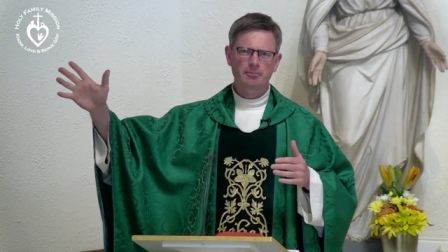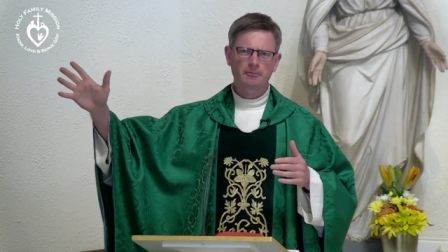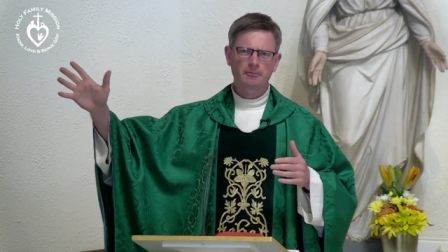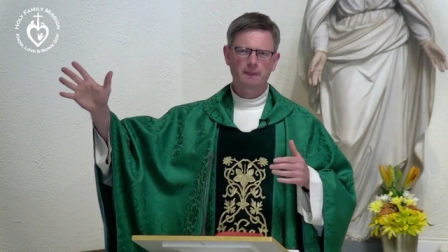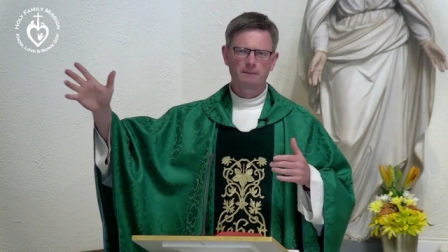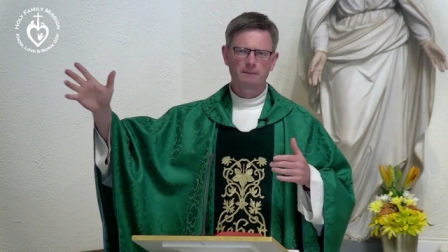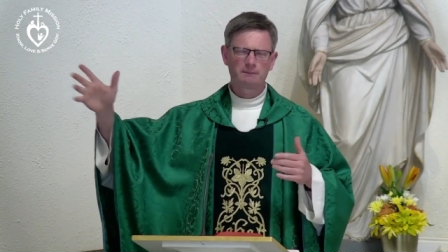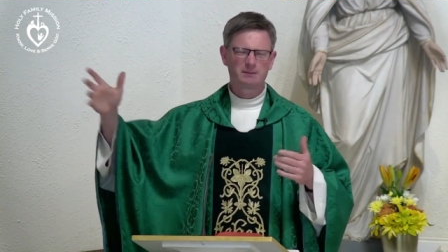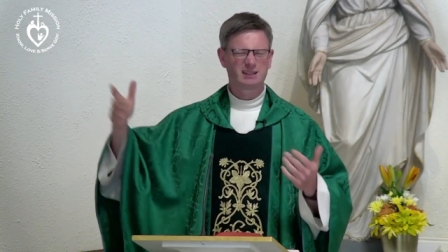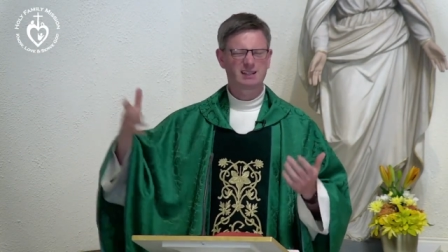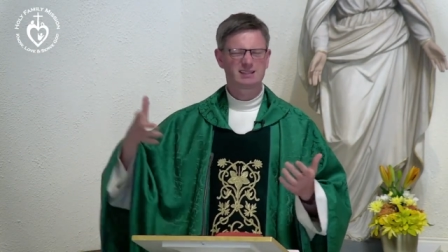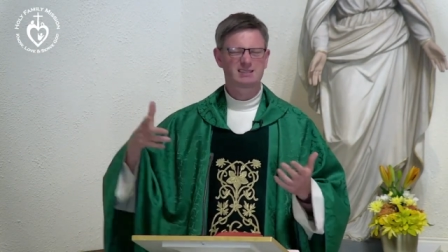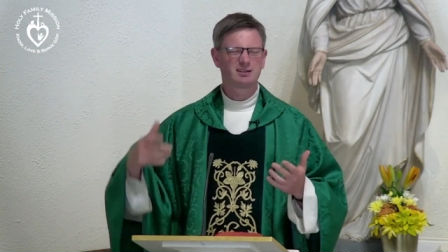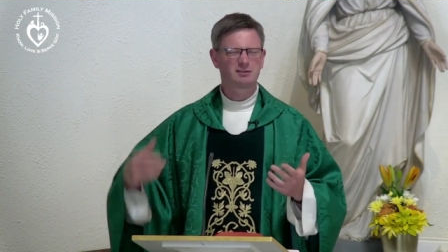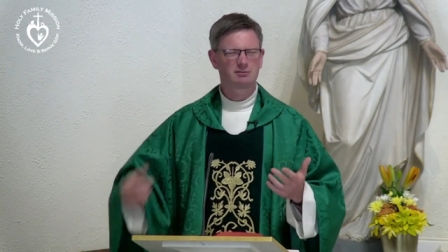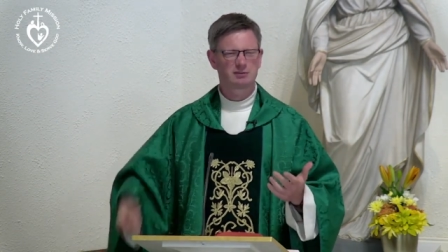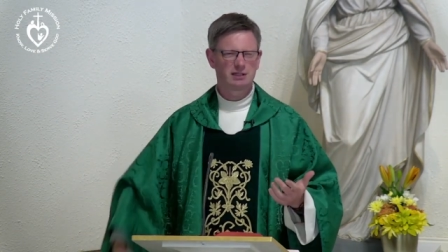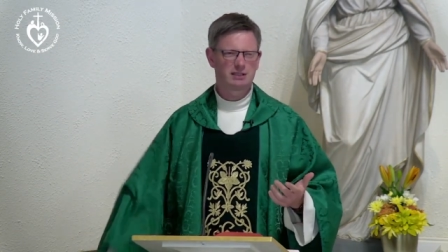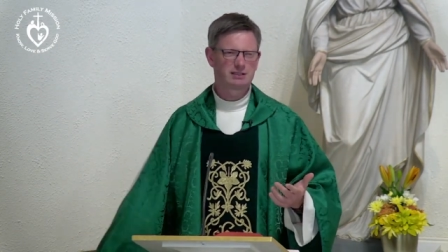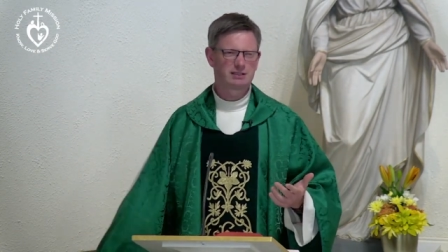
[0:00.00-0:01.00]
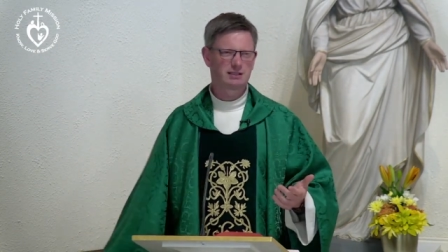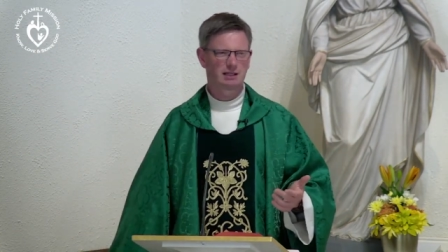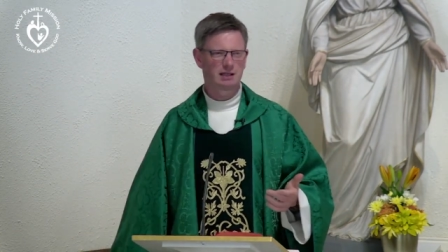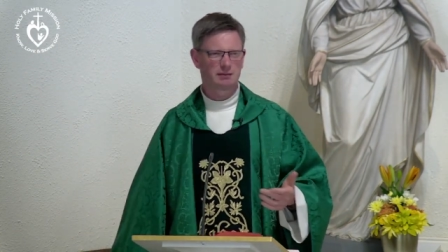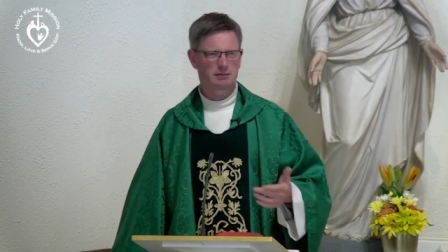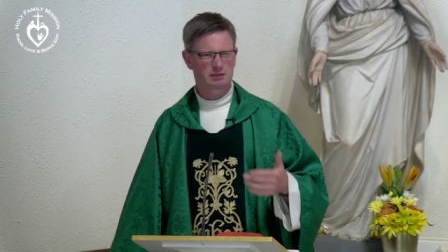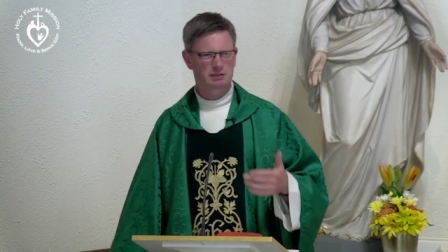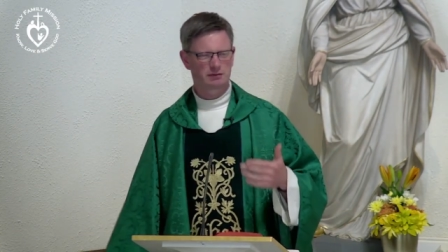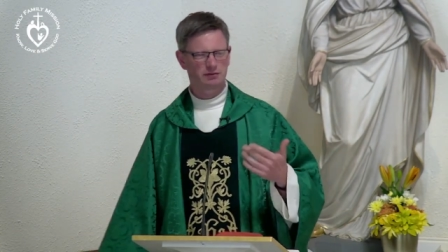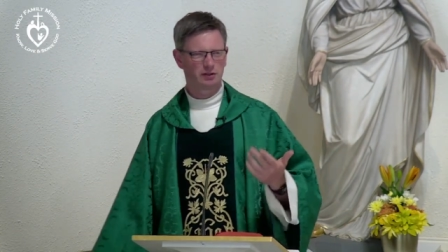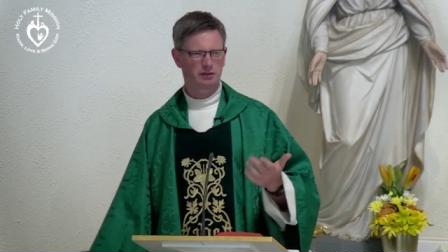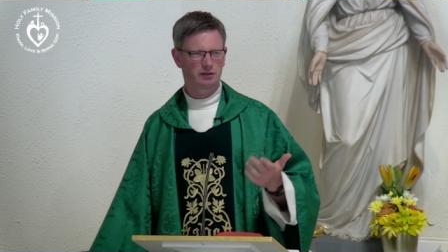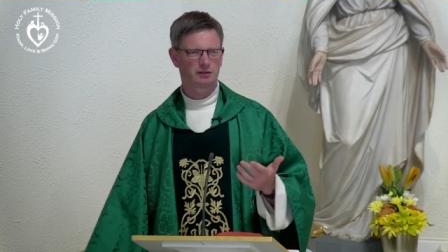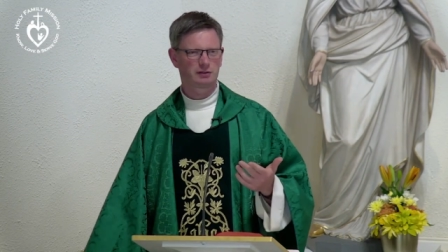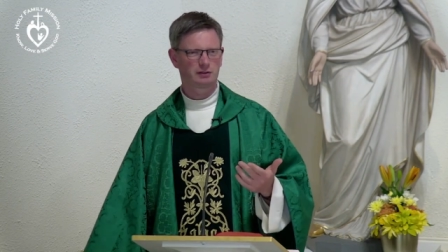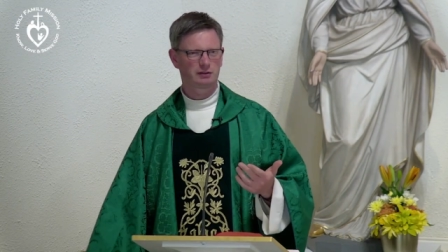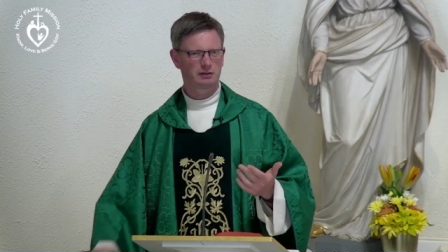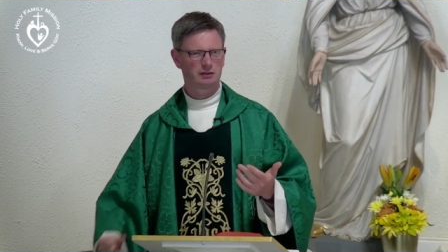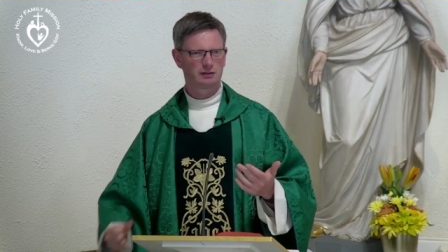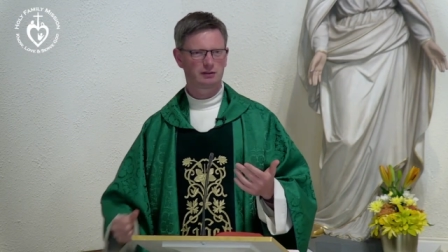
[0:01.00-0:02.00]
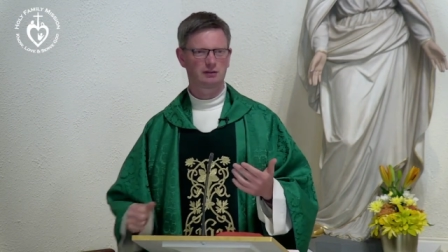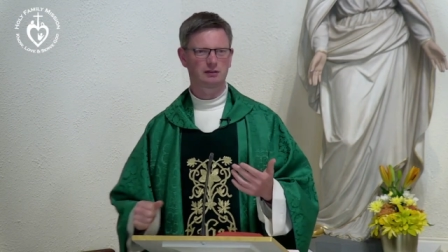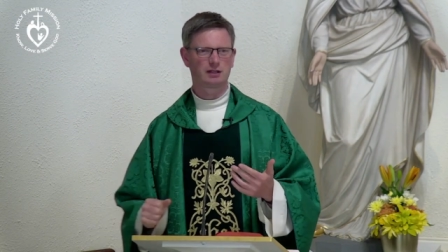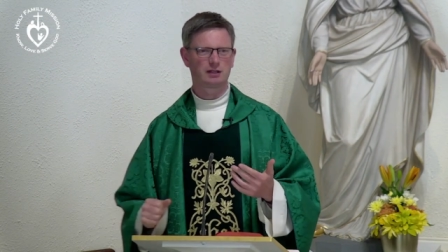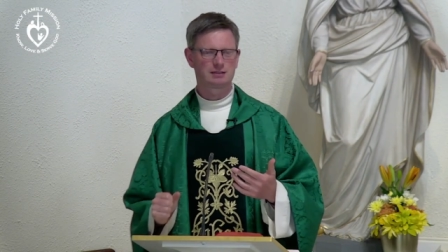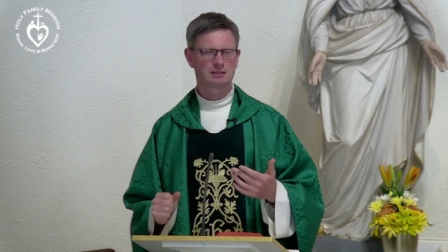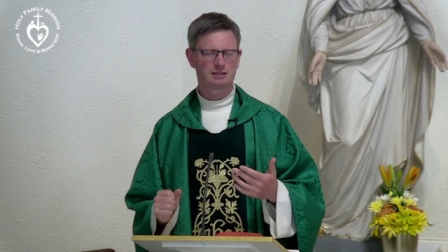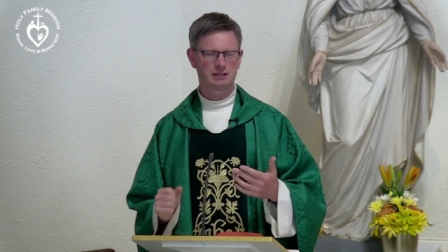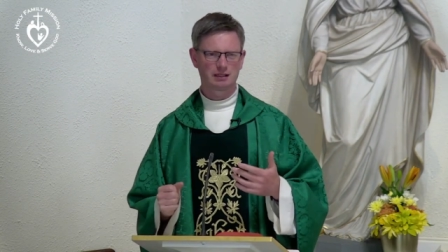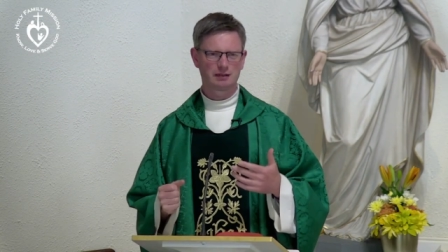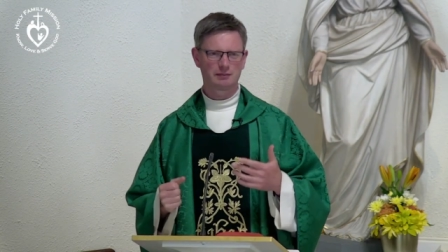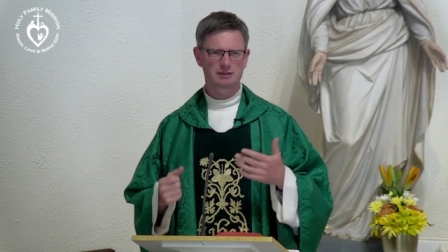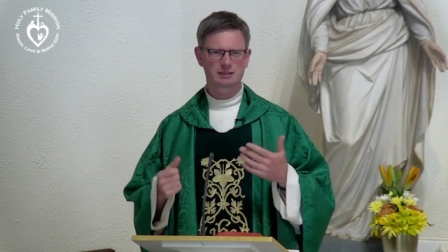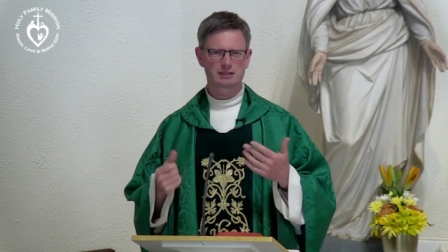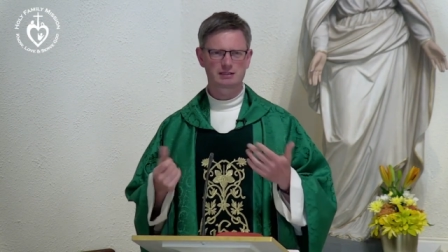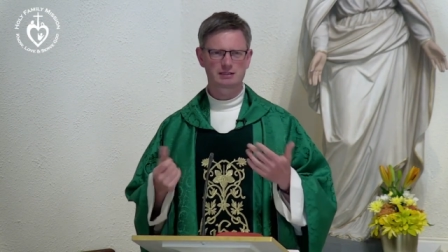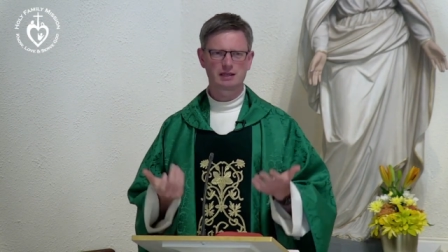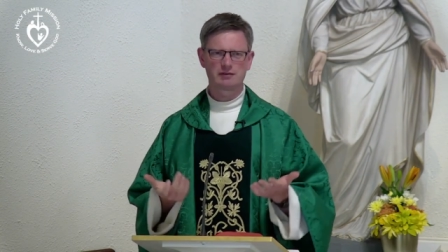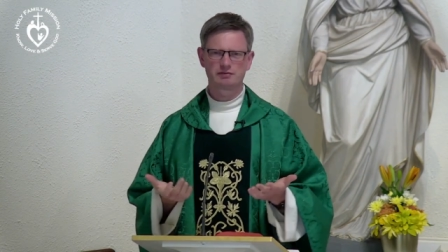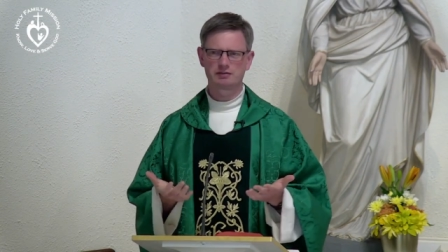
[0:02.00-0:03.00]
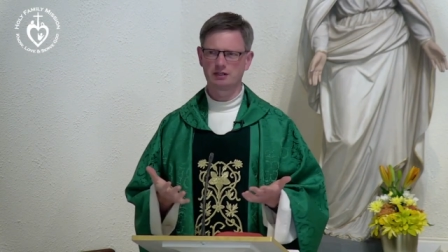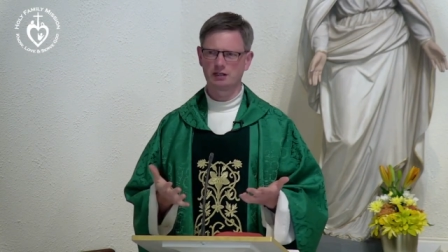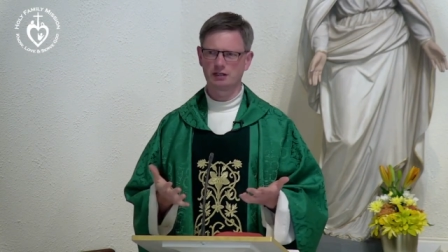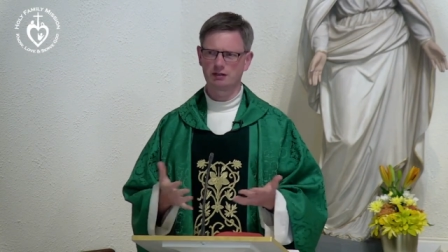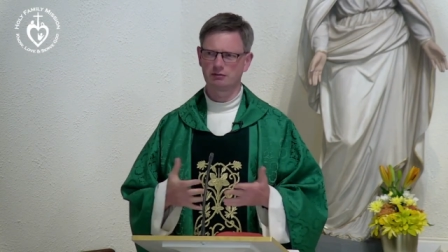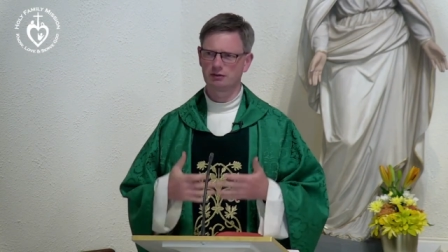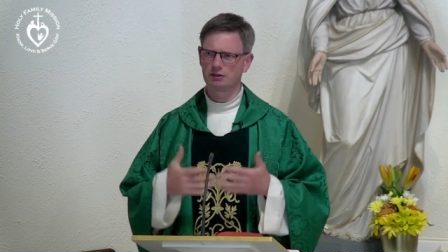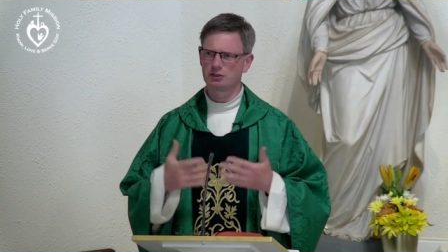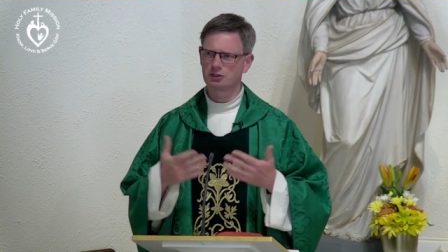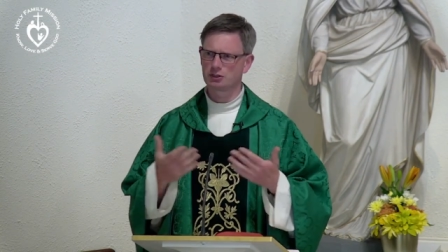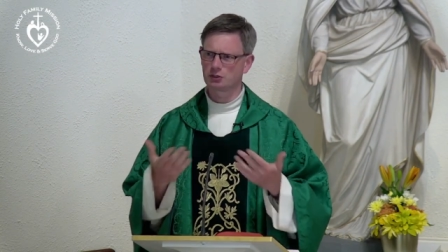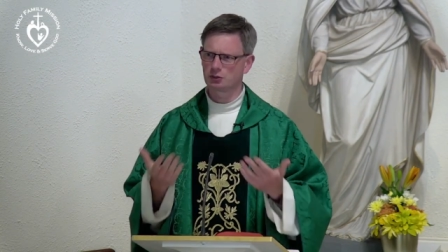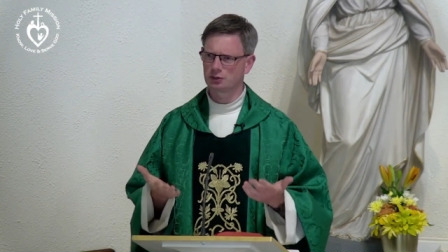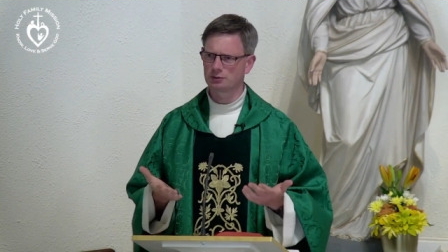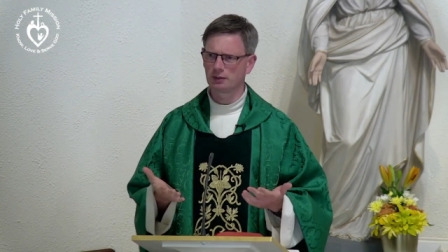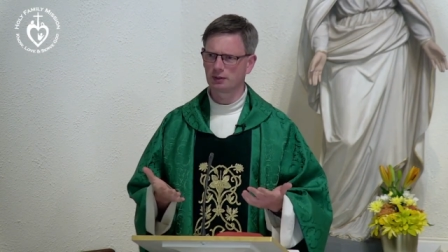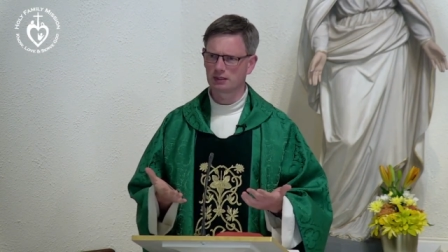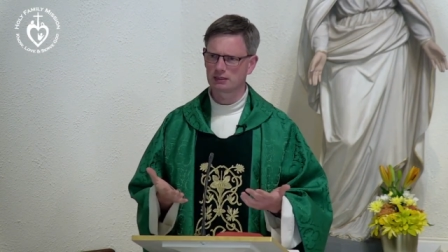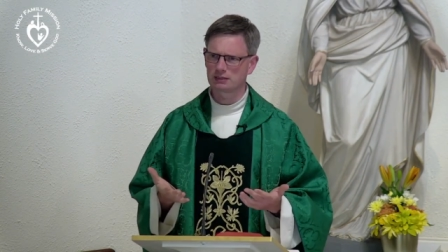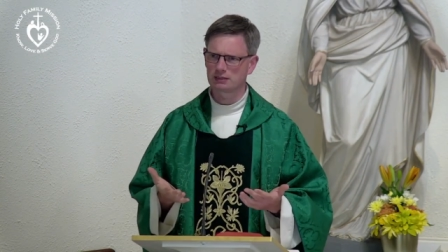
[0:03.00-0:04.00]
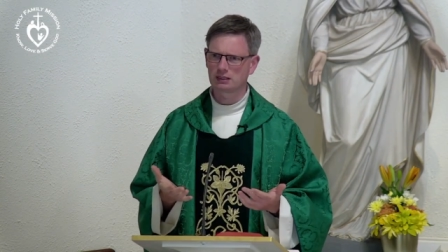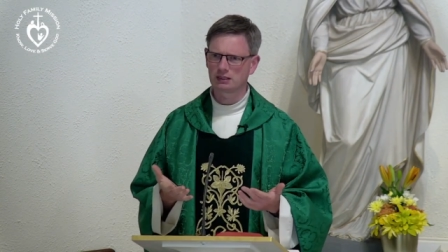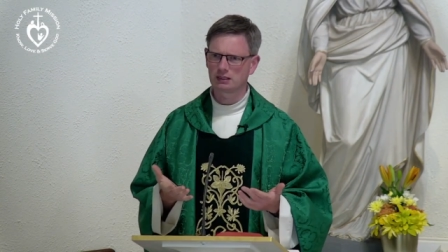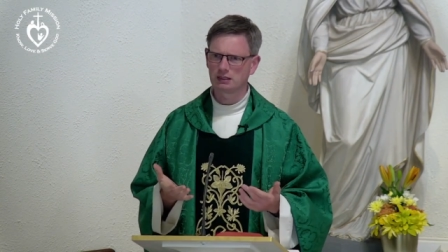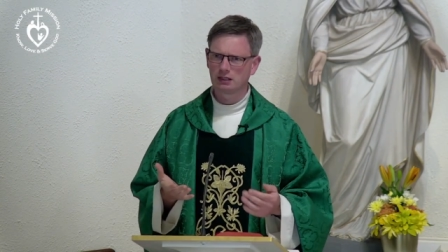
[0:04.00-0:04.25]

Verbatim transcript: But that's not really seeing him as a father. That's seeing him as a safety net or an insurance policy,